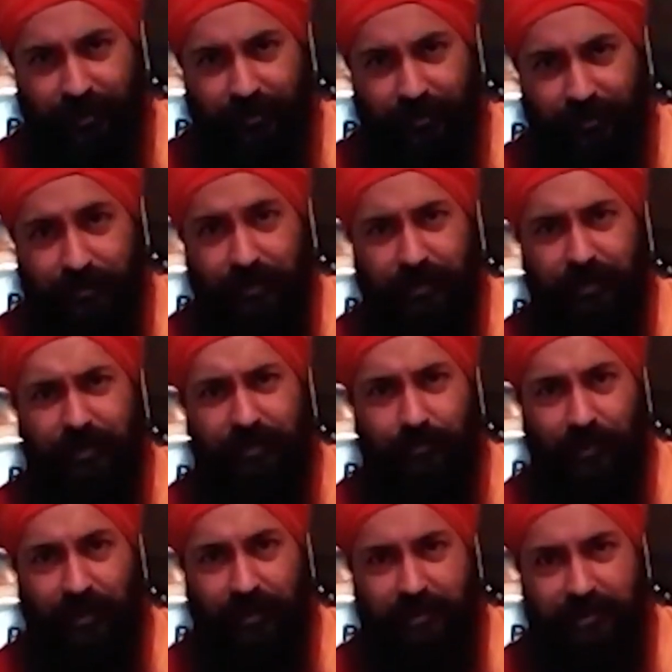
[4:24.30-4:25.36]

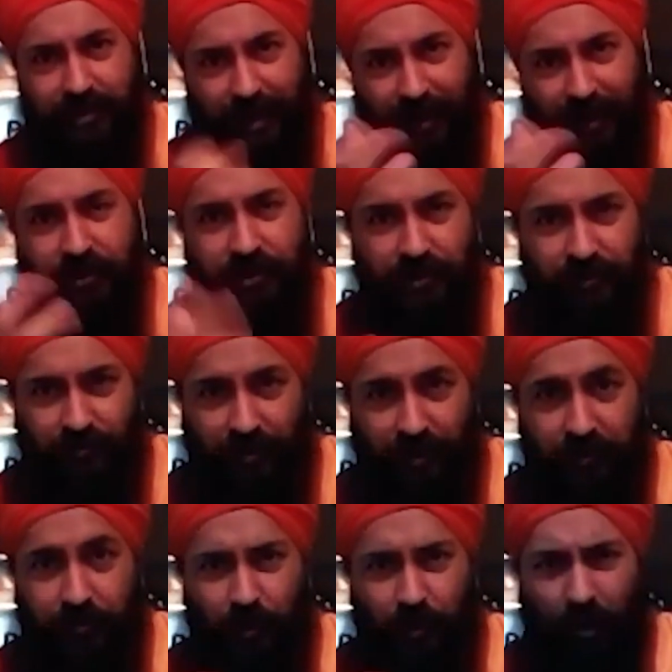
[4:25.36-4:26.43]
Siri means direction.
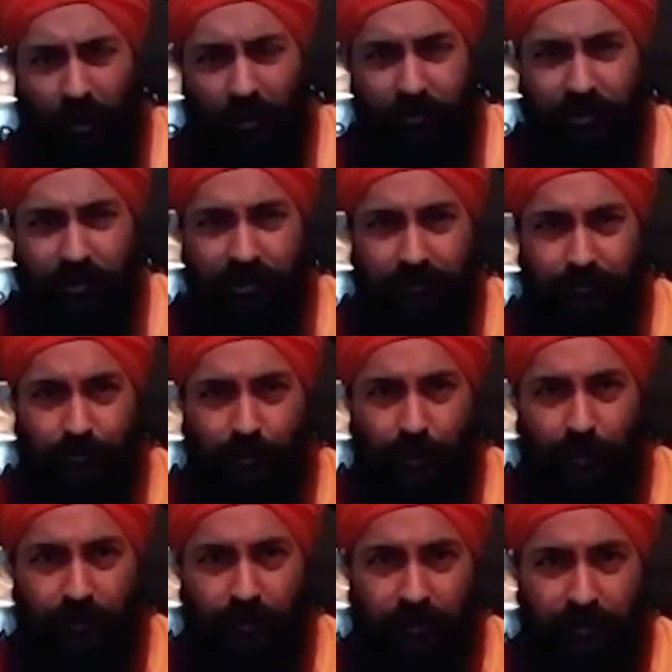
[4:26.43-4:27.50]
When you are lost,
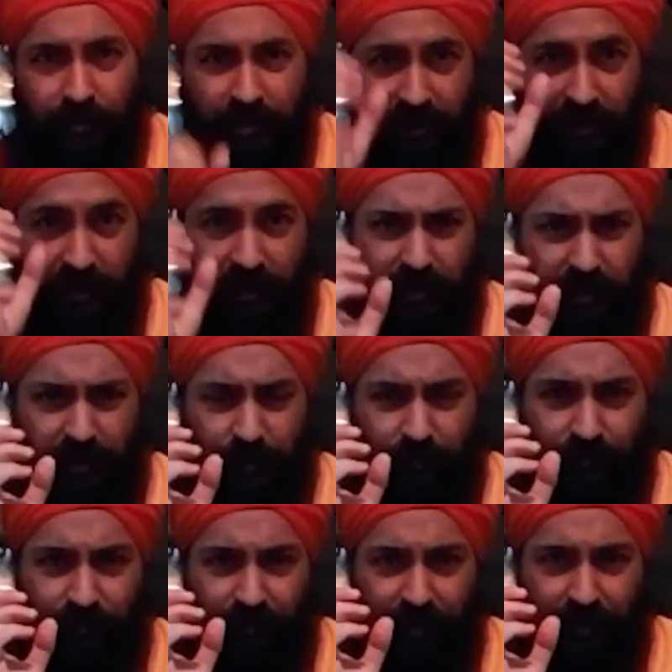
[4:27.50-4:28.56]

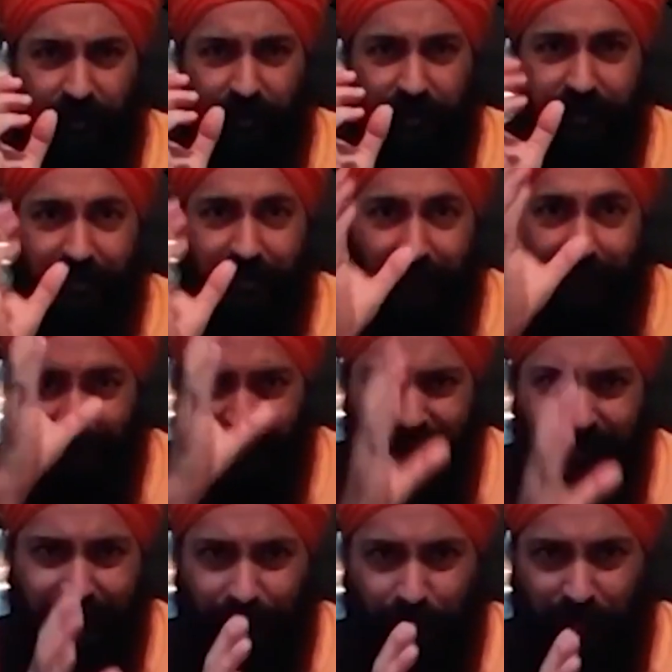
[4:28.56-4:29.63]
Siri is the
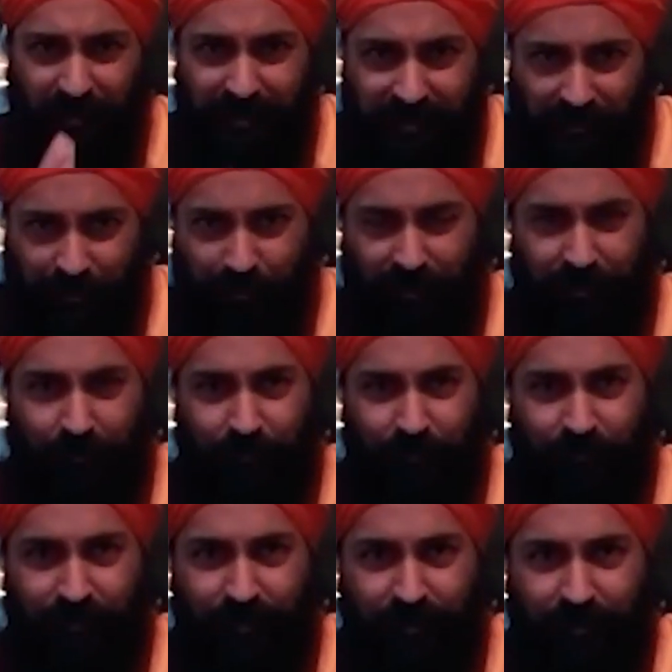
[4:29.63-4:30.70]
guiding principle
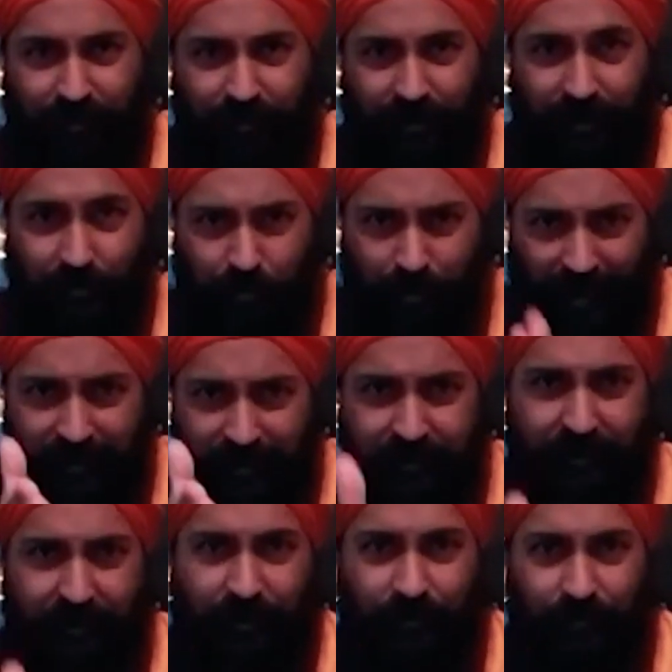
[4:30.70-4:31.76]

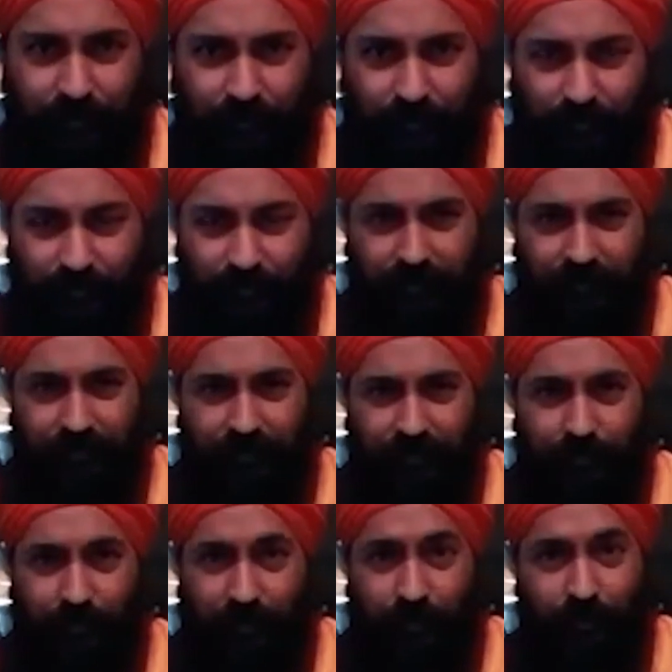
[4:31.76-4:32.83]
embedded in you,
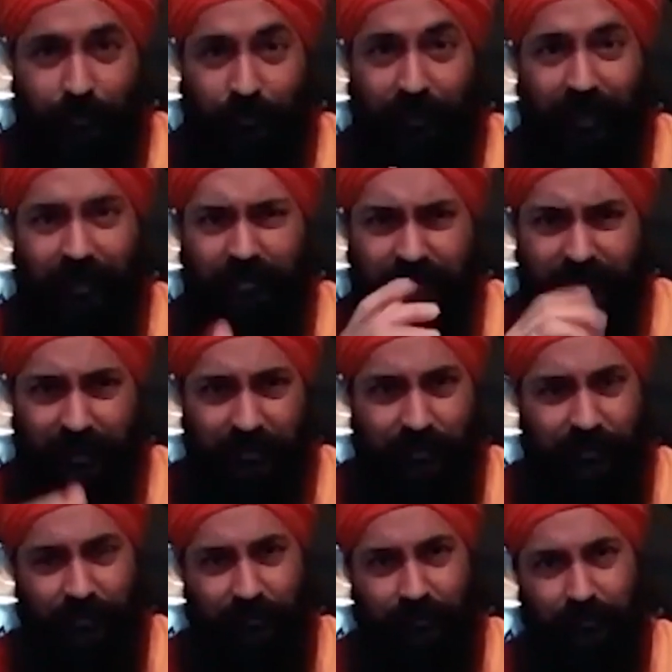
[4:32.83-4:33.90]
but you don't have
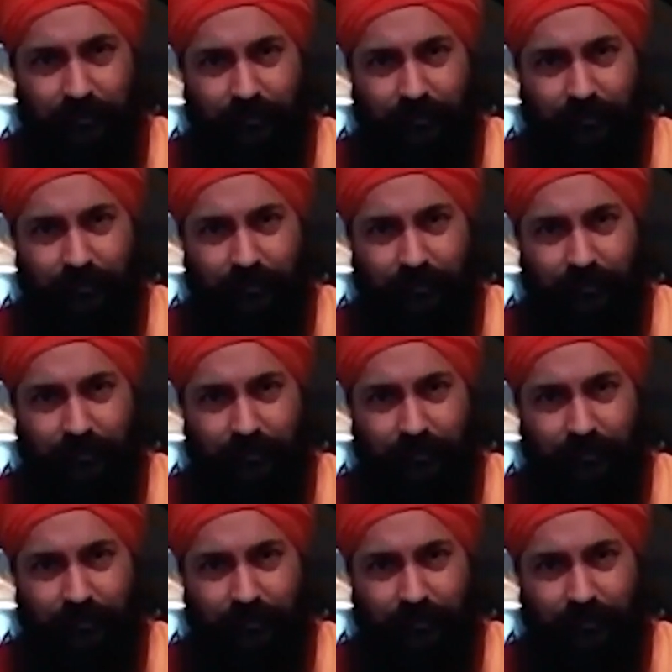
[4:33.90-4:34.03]
access to,